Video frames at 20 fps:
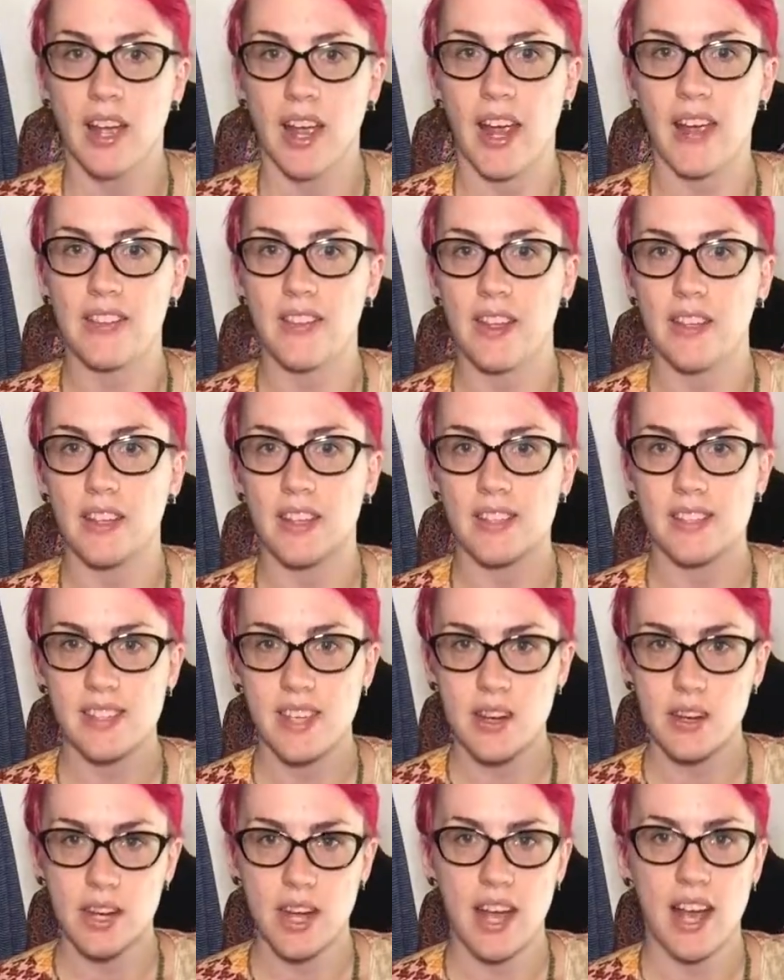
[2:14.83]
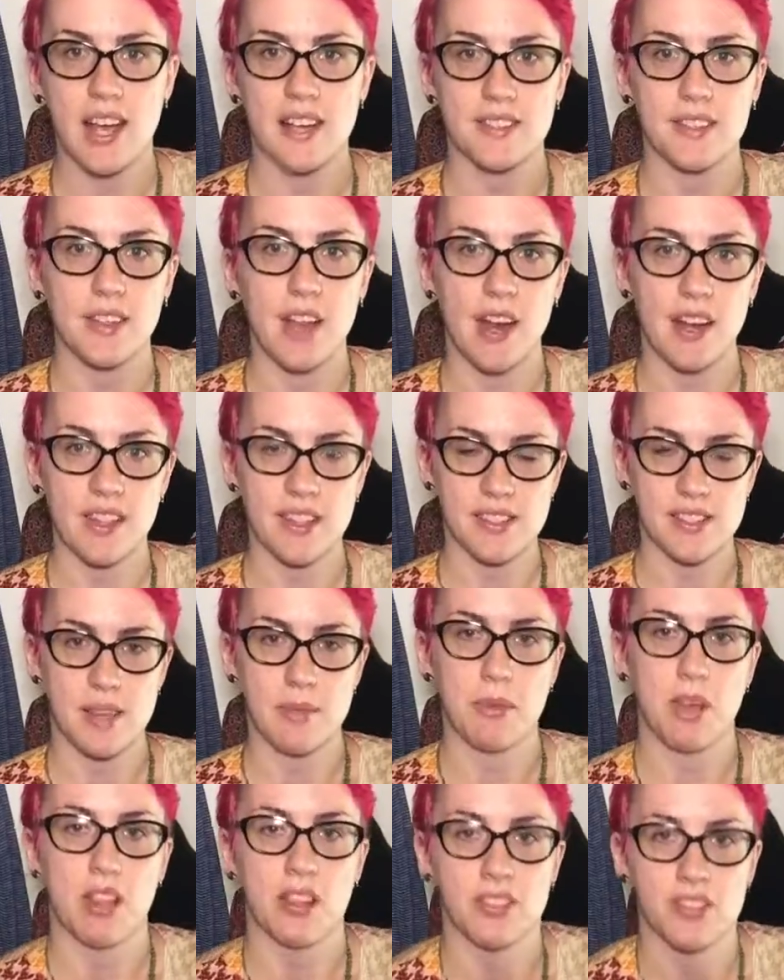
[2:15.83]
And then the Sarah has a lot of the
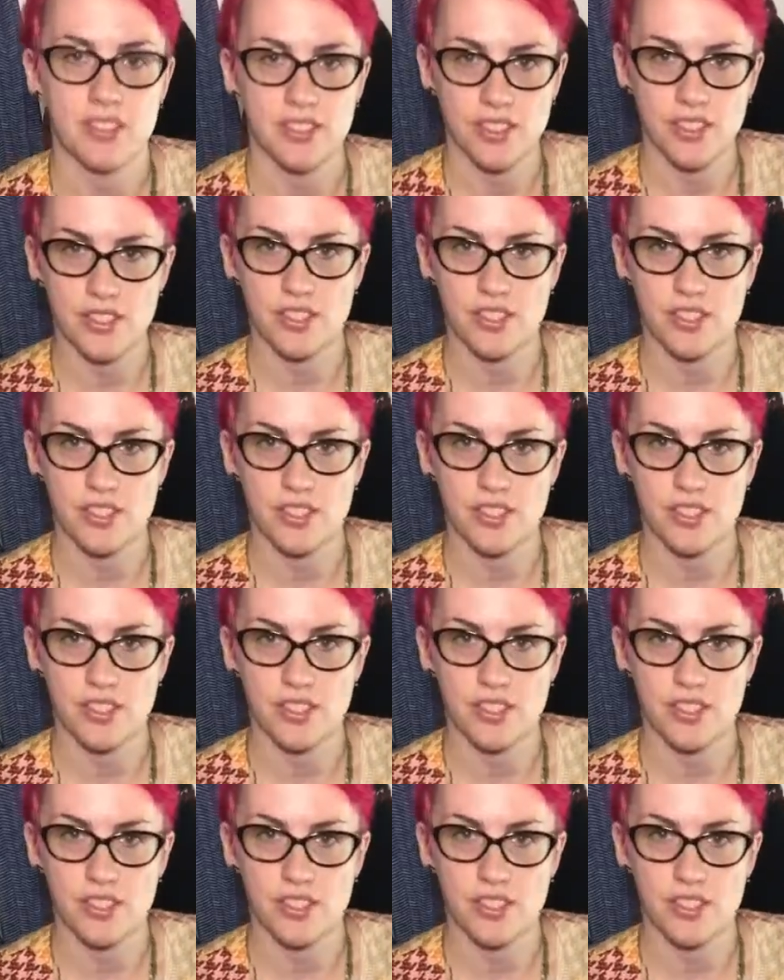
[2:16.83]
same colors as the